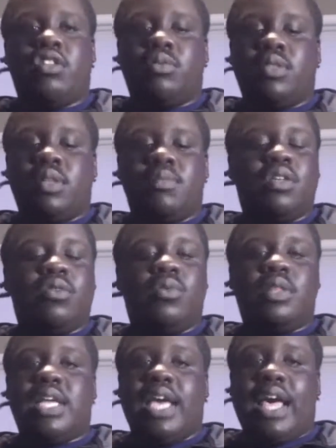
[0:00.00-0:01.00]
do something with
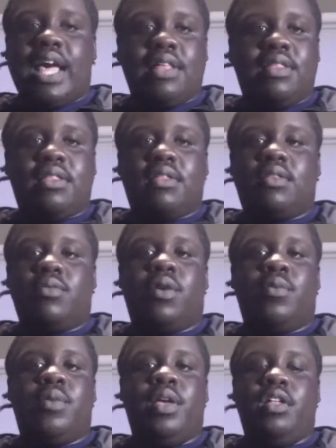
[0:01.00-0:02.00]
the guests
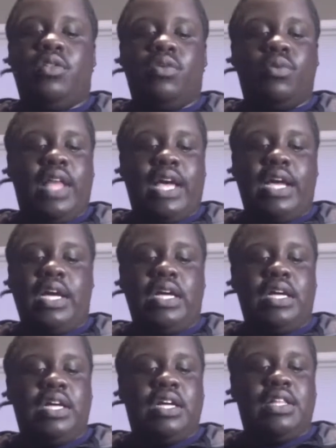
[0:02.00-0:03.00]
where we do like
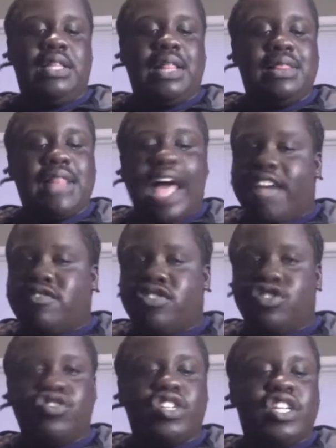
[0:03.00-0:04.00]
a live
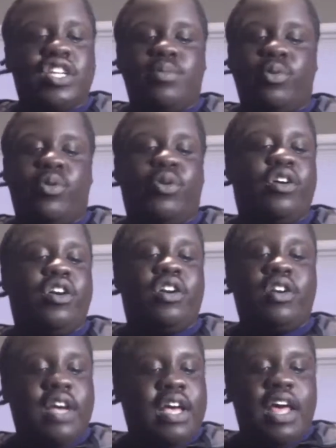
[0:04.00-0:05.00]
stream or
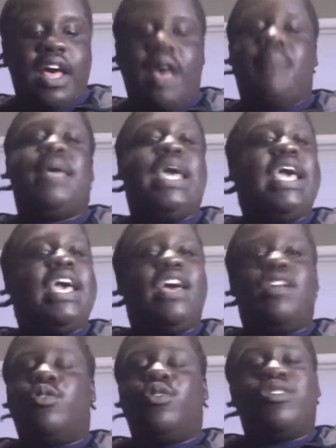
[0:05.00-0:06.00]
a
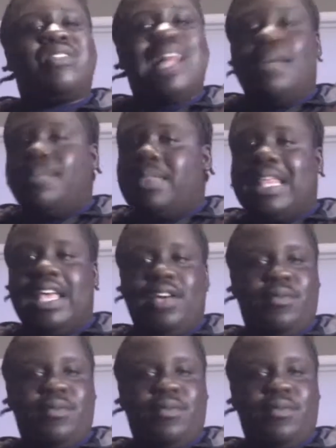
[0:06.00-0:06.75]
panel or something.